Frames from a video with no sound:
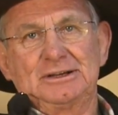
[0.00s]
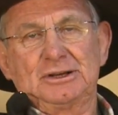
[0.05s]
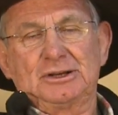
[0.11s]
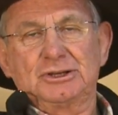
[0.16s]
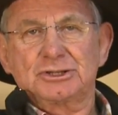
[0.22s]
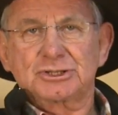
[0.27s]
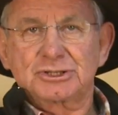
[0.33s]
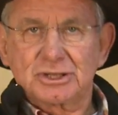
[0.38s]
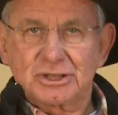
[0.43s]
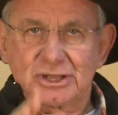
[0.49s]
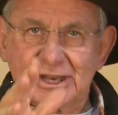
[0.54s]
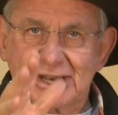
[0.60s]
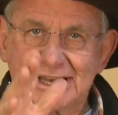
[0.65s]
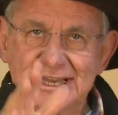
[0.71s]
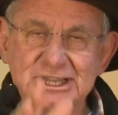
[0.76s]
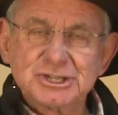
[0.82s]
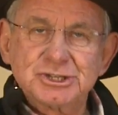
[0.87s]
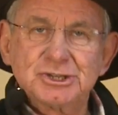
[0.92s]
so that at
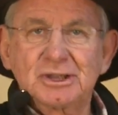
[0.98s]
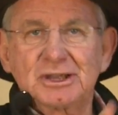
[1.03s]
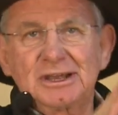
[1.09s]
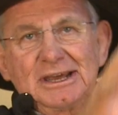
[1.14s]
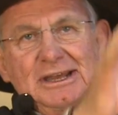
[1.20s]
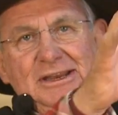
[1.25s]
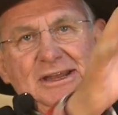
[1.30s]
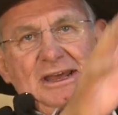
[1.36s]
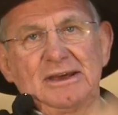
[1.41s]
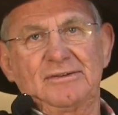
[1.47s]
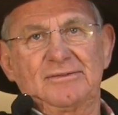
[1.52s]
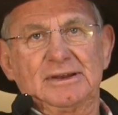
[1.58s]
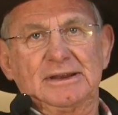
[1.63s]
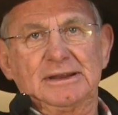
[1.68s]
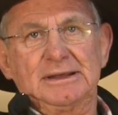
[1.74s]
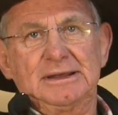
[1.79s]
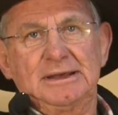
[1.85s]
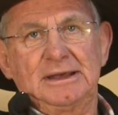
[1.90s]
least you can get to heaven.
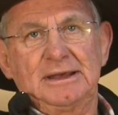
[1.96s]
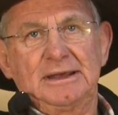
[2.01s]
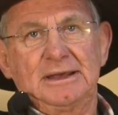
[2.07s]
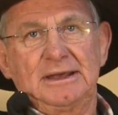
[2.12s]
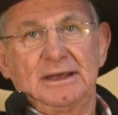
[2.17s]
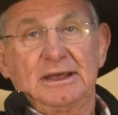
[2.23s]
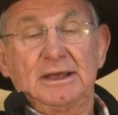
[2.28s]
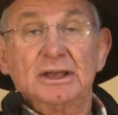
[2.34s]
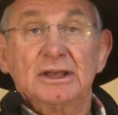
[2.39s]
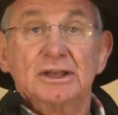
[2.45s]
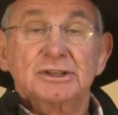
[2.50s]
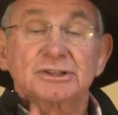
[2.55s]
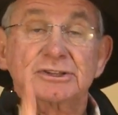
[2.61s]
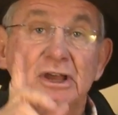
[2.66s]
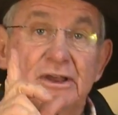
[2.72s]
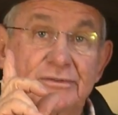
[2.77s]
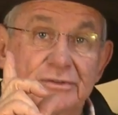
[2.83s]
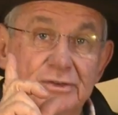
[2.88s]

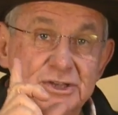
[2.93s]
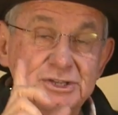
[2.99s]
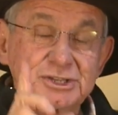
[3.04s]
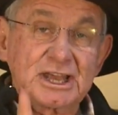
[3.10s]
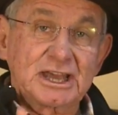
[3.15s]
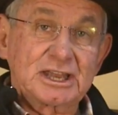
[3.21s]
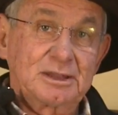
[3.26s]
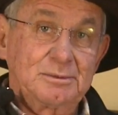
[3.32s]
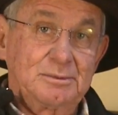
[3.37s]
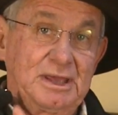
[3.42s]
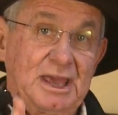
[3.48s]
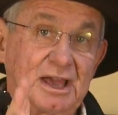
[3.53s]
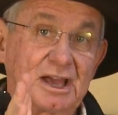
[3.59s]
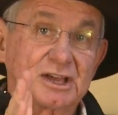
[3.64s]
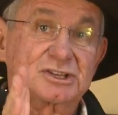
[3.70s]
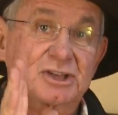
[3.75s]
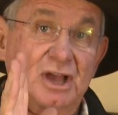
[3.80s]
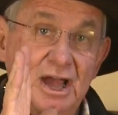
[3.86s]
So if you say to me,
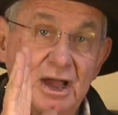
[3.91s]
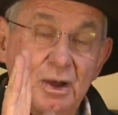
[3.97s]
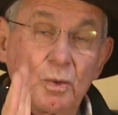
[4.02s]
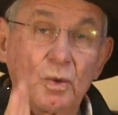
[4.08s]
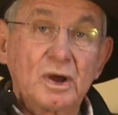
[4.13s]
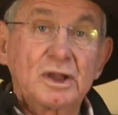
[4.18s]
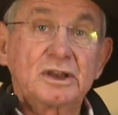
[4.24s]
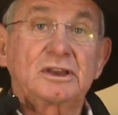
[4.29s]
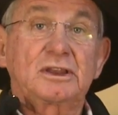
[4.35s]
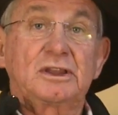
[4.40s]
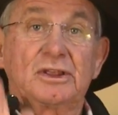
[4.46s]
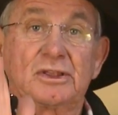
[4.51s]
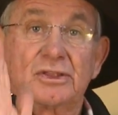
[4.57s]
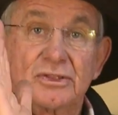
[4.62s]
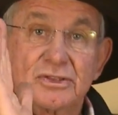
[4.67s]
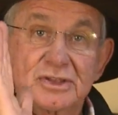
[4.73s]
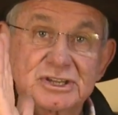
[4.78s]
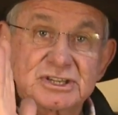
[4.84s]
Angus, I want
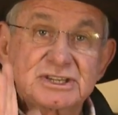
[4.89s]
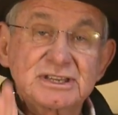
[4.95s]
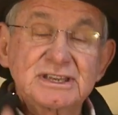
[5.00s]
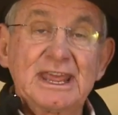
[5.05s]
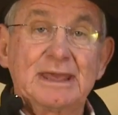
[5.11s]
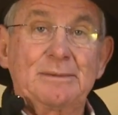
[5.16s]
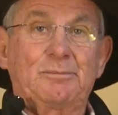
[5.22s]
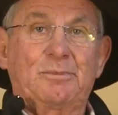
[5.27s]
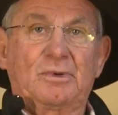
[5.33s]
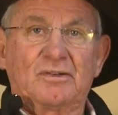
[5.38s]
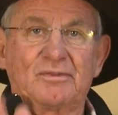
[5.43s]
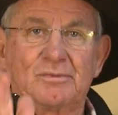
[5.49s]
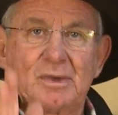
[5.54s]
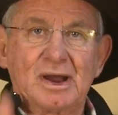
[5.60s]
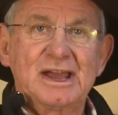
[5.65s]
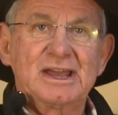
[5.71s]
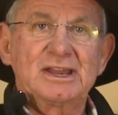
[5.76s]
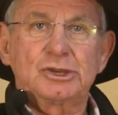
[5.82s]
this temper of
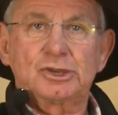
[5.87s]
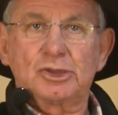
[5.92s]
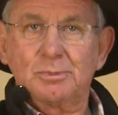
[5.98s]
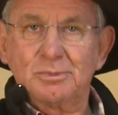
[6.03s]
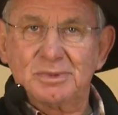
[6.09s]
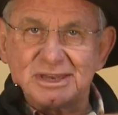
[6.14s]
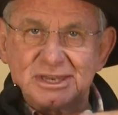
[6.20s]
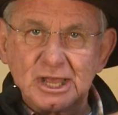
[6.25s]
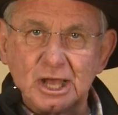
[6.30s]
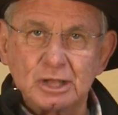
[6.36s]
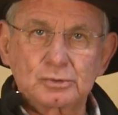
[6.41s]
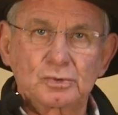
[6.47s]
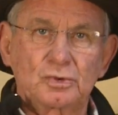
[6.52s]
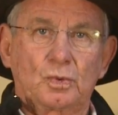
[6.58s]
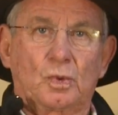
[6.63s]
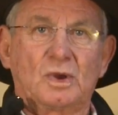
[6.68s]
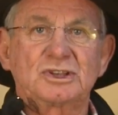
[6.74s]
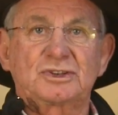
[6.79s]
mine to be dealt
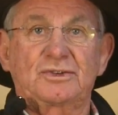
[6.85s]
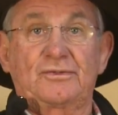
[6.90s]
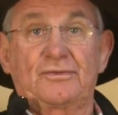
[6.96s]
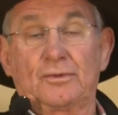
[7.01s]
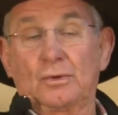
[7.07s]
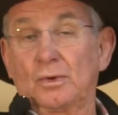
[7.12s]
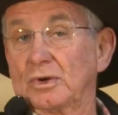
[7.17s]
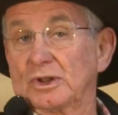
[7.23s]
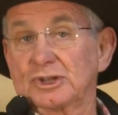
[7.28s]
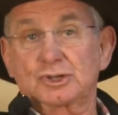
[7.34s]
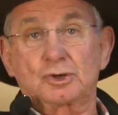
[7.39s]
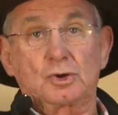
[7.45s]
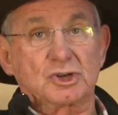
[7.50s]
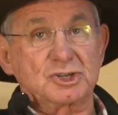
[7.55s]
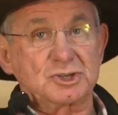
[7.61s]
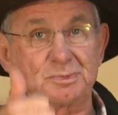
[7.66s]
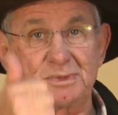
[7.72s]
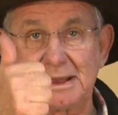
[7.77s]
with once and for all. It's
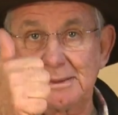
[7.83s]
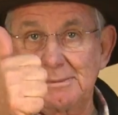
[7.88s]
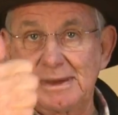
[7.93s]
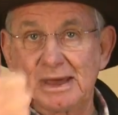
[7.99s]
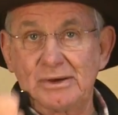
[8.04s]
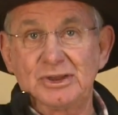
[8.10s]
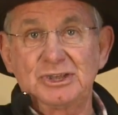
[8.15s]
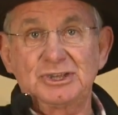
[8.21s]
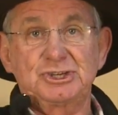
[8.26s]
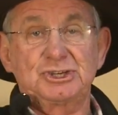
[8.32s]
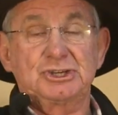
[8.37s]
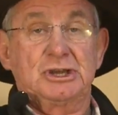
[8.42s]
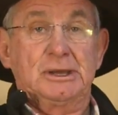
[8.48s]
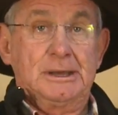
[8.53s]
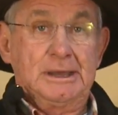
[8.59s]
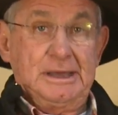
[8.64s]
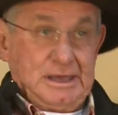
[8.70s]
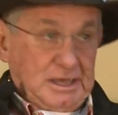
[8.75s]
cost me a marriage.
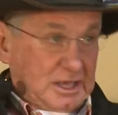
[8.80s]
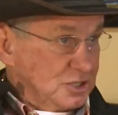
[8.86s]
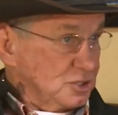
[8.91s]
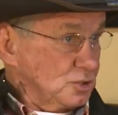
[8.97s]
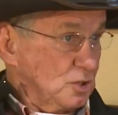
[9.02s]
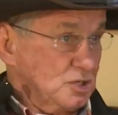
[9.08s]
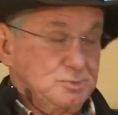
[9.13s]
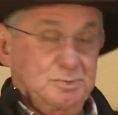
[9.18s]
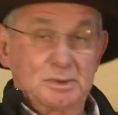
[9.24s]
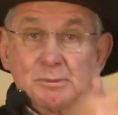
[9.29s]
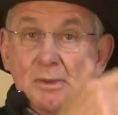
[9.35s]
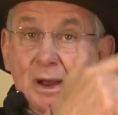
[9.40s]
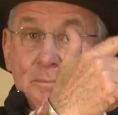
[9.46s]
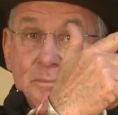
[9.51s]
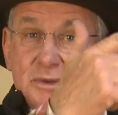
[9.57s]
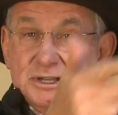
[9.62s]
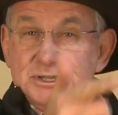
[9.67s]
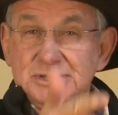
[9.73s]
It's cost me my
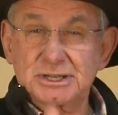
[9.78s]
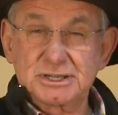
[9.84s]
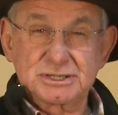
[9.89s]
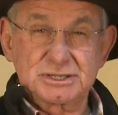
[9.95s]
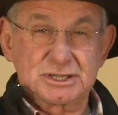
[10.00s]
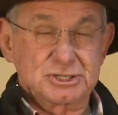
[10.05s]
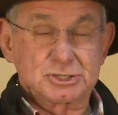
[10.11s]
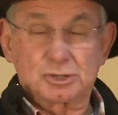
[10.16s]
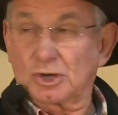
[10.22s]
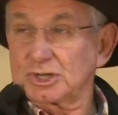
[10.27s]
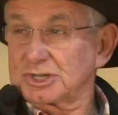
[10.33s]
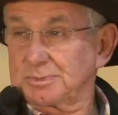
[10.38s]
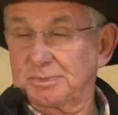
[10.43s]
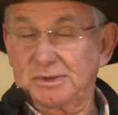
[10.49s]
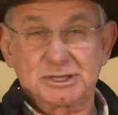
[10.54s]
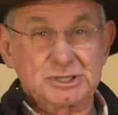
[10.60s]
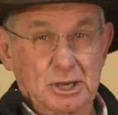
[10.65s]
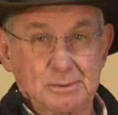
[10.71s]
business. It's cost
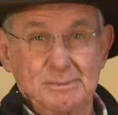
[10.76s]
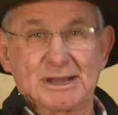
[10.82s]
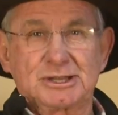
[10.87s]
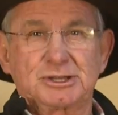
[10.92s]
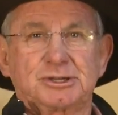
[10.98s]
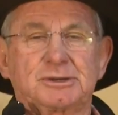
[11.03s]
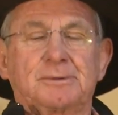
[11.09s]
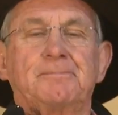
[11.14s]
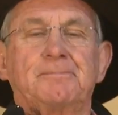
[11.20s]
me so much.